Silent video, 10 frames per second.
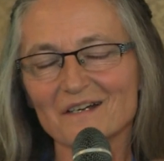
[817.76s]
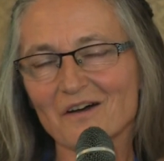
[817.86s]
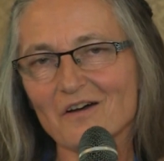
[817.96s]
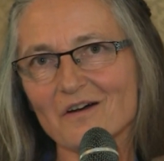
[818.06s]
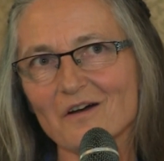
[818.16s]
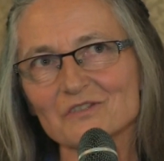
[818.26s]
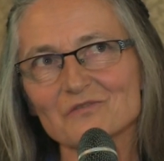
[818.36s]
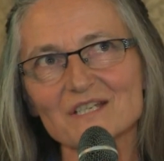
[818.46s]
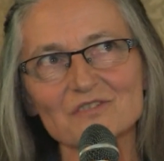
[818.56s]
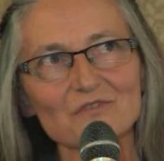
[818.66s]
Our
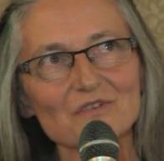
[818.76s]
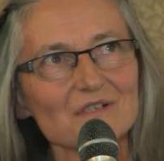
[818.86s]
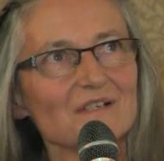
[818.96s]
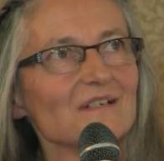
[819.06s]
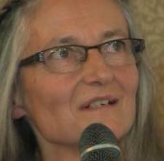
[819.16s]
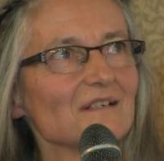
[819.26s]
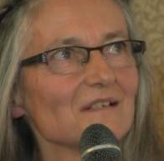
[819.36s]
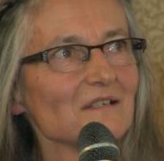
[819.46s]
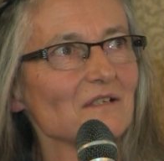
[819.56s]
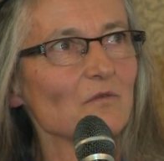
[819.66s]
treasurer
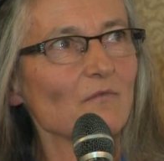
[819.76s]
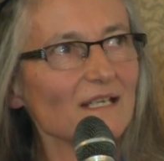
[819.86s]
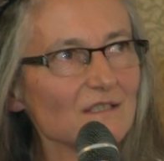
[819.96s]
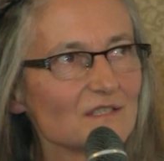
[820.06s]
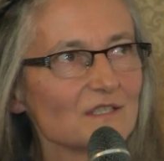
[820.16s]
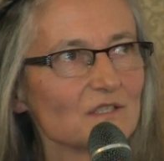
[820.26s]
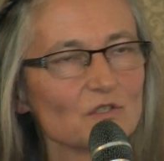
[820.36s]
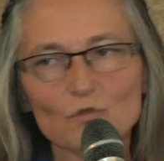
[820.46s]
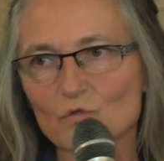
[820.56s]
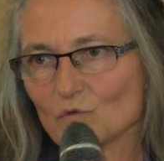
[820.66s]
went
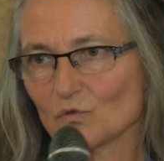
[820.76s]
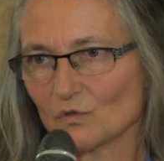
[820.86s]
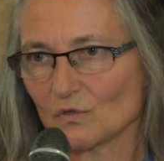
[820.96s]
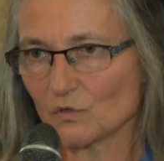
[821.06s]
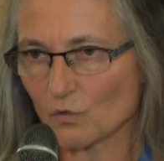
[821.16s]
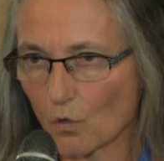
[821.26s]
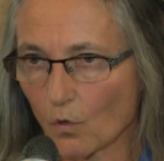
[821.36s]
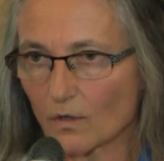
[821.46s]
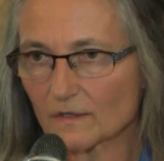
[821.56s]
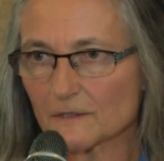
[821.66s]
to
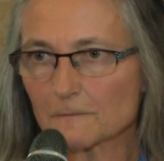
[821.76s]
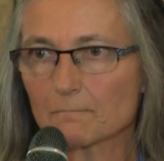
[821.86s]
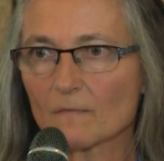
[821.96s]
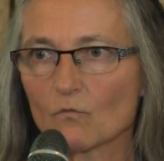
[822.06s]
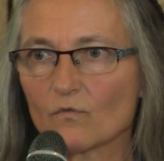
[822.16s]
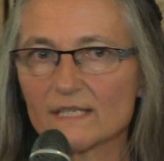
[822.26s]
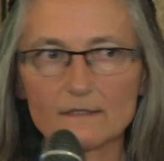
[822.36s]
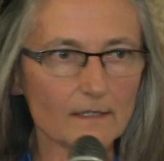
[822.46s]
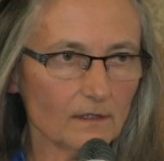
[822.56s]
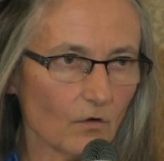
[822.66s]
court
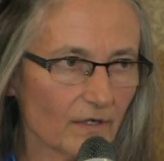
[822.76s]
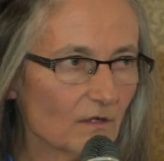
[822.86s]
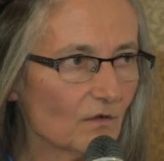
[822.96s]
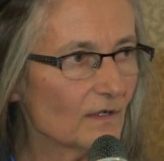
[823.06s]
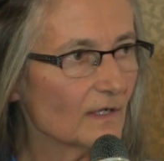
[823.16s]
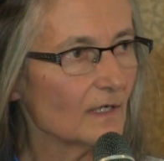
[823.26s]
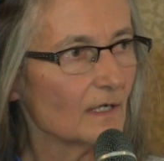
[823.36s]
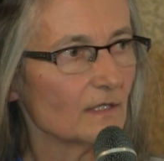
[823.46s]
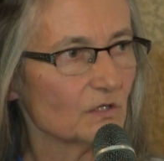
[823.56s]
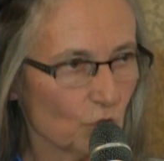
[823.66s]
with a lawyer
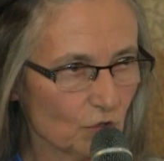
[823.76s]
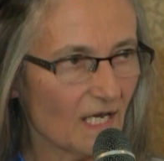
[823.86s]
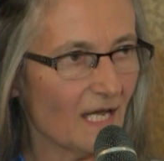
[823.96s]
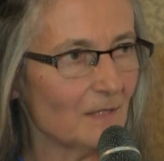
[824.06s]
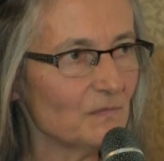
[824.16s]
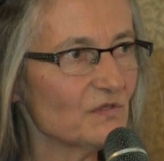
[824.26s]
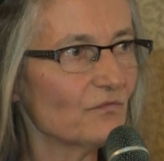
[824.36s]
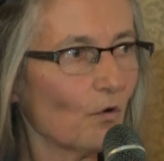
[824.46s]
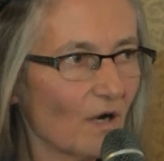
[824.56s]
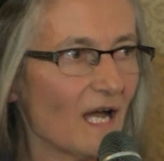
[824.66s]
2
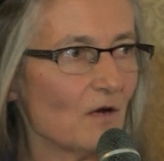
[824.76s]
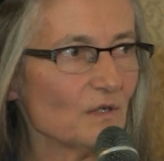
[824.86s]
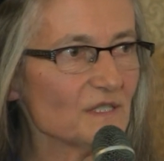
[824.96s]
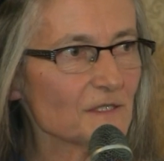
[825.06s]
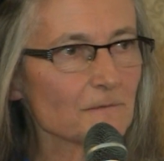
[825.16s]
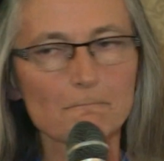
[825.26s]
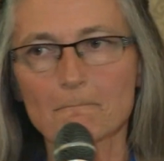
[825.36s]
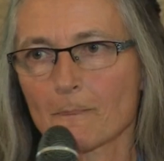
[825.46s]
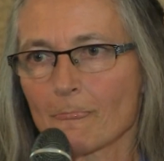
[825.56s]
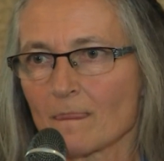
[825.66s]
times, 4 hours.
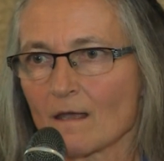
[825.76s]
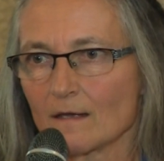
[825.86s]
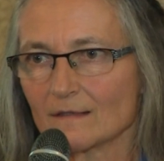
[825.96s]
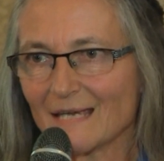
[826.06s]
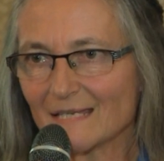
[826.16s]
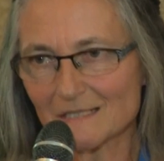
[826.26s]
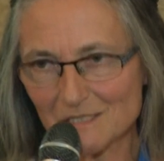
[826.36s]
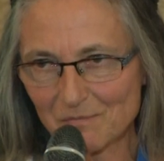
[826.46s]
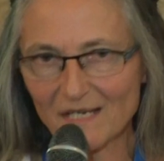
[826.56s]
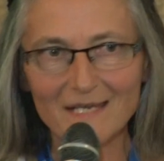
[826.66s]
They
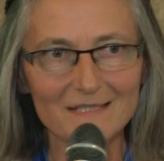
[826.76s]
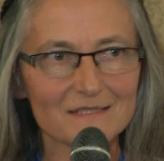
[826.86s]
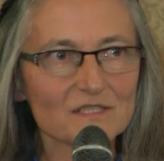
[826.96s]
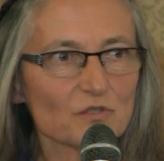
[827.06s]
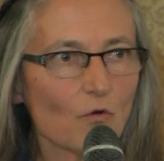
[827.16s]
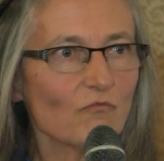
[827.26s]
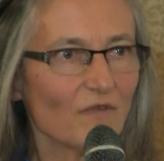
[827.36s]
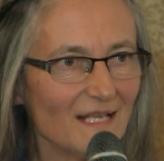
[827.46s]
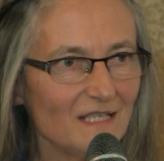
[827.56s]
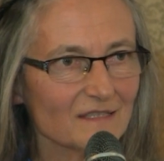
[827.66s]
explained so
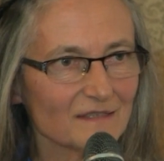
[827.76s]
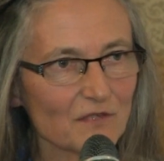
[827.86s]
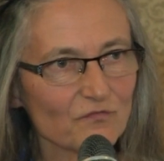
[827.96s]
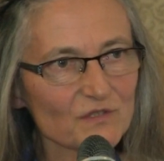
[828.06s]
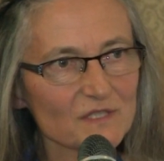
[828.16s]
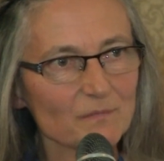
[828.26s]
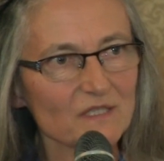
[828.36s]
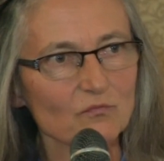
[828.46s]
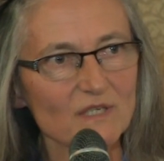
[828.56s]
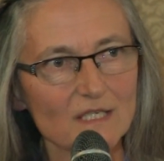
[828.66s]
well the difference
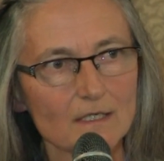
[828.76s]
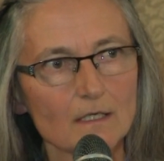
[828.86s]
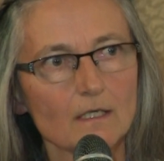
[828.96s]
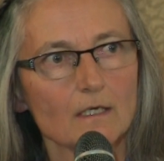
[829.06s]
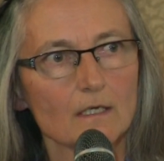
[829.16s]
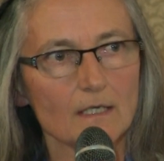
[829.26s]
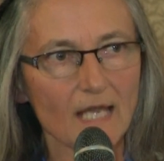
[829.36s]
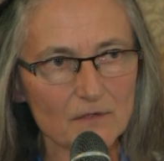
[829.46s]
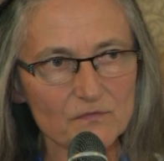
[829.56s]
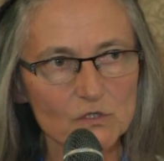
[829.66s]
between
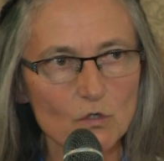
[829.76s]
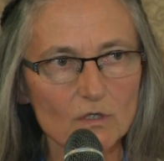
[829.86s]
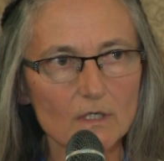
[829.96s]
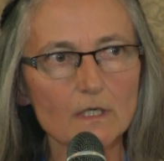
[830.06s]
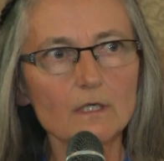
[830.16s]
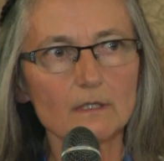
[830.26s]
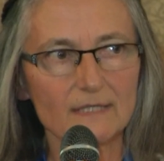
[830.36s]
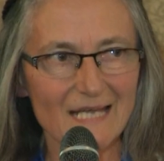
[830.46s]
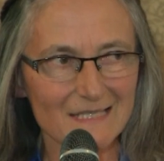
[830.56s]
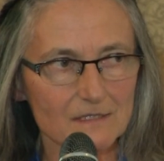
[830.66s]
LifeCircle,
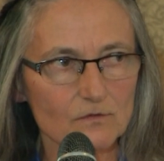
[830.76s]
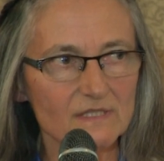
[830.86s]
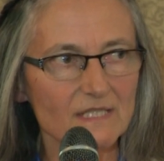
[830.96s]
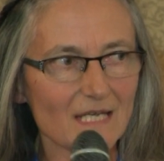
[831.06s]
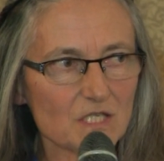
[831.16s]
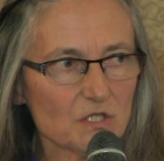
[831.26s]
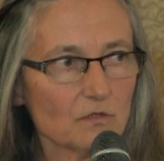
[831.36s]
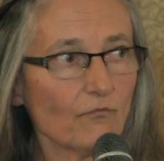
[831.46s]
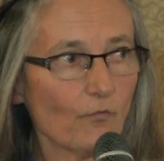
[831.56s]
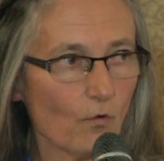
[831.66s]
the
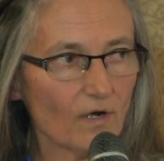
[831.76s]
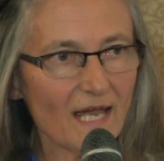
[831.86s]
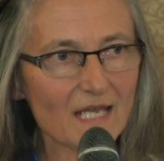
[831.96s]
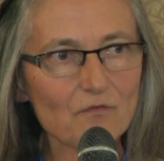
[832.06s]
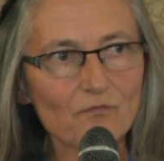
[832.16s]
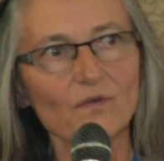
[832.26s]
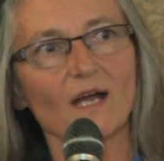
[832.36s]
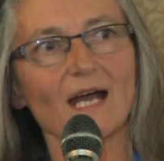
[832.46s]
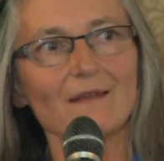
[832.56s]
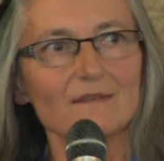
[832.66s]
association for
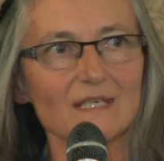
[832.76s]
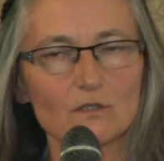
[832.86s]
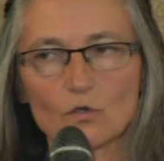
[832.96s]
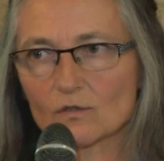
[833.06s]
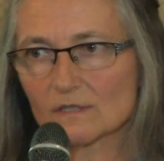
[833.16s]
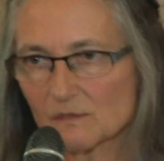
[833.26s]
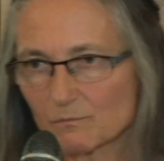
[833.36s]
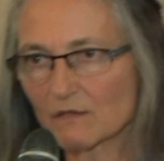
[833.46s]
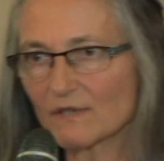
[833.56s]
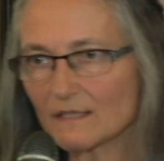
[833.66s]
life, and Eternal
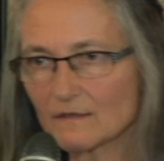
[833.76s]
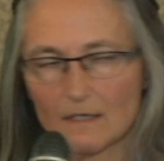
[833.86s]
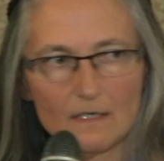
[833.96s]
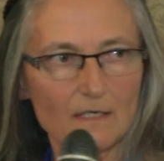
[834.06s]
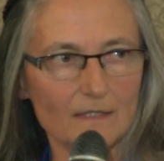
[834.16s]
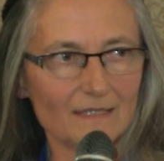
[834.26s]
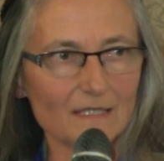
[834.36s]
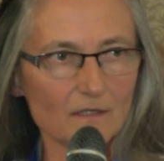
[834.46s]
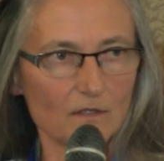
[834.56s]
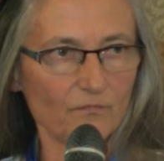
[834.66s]
Spirit,
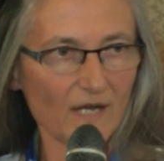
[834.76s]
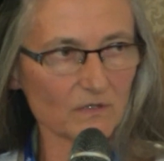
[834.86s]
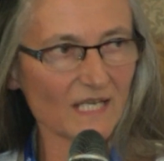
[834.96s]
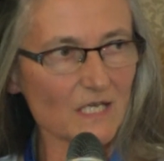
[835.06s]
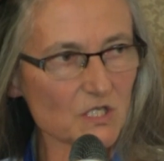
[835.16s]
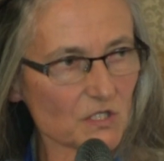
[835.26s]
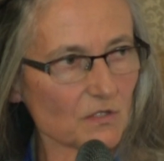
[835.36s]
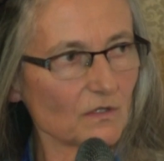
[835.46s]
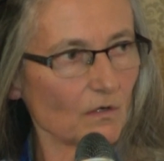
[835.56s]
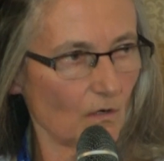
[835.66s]
the
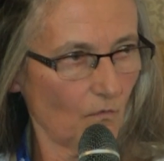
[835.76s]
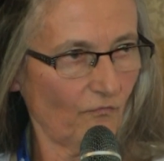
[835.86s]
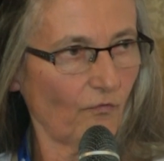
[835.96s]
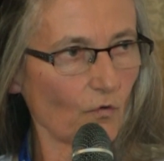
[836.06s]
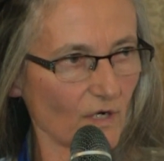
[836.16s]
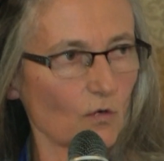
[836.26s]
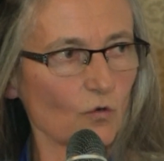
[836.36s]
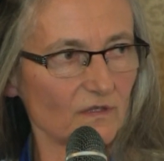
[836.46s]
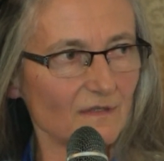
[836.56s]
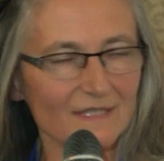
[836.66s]
foundation for a
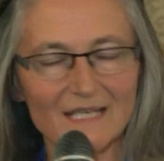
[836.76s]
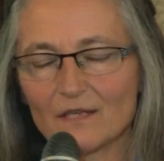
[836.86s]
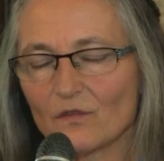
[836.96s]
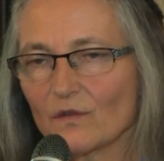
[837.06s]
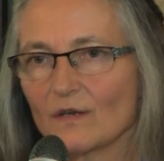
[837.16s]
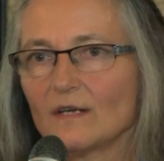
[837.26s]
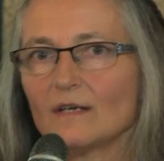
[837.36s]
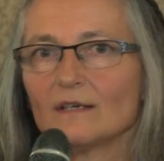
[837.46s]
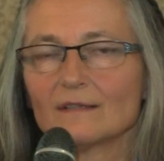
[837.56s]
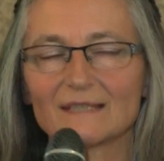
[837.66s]
good death,
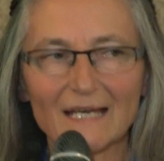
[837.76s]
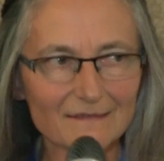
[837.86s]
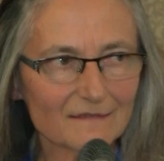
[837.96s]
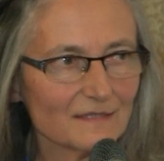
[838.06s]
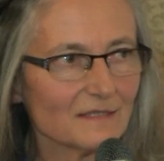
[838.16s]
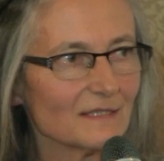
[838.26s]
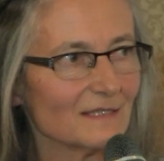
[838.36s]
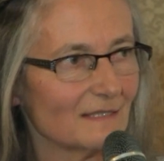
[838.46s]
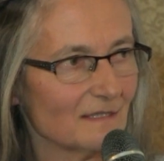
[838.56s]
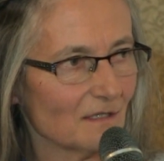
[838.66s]
that
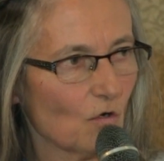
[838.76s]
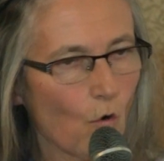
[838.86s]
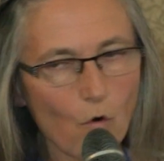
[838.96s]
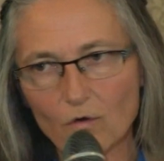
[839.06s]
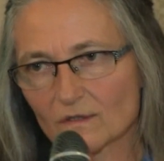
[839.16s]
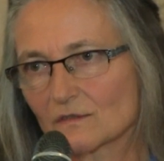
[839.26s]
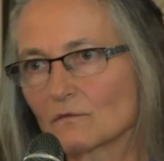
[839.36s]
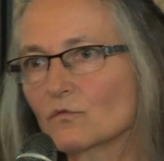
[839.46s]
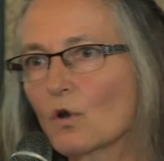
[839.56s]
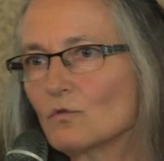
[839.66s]
the
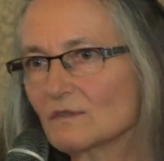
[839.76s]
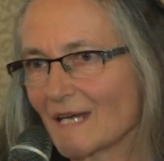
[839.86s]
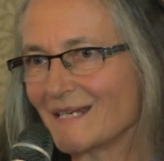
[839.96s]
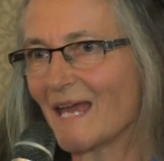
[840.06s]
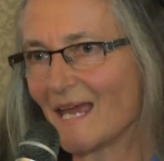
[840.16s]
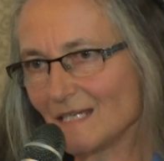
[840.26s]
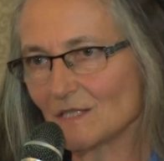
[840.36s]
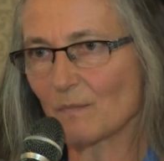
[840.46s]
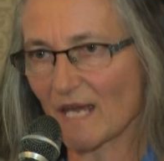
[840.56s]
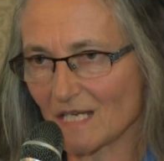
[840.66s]
court wrote an
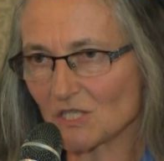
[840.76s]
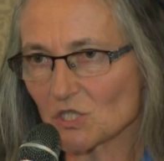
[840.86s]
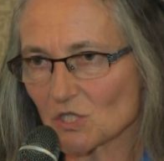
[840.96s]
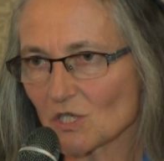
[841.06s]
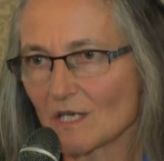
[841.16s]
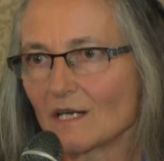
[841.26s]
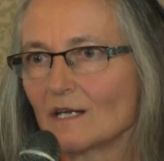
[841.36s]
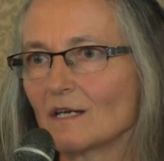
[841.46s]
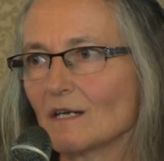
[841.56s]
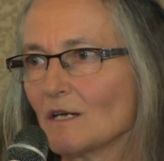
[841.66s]
8-page
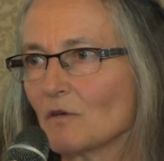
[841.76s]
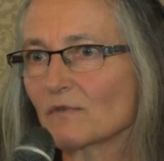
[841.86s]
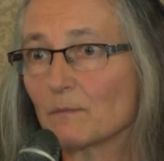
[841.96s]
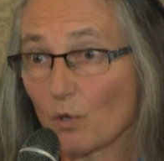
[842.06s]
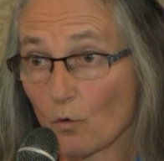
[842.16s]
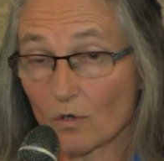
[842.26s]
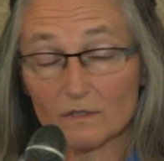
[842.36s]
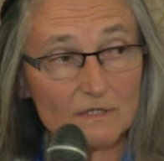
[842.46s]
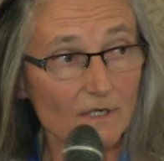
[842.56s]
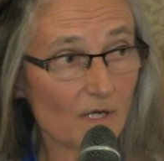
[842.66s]

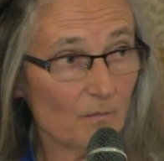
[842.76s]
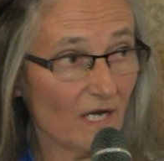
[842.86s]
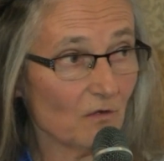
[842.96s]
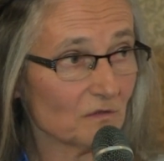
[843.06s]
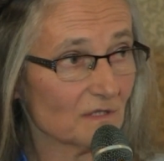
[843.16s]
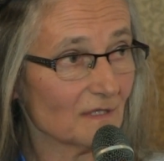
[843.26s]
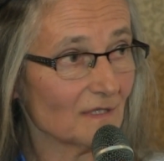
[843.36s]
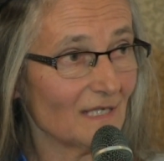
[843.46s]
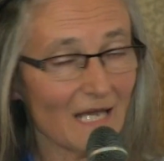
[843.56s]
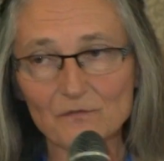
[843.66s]
report about
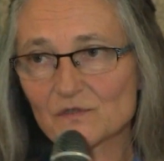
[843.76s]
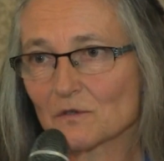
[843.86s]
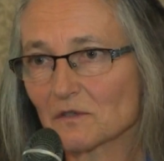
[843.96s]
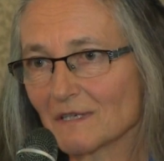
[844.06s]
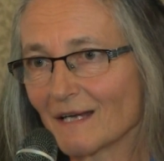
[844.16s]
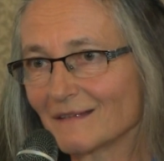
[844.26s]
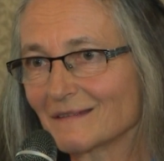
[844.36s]
LifeCircle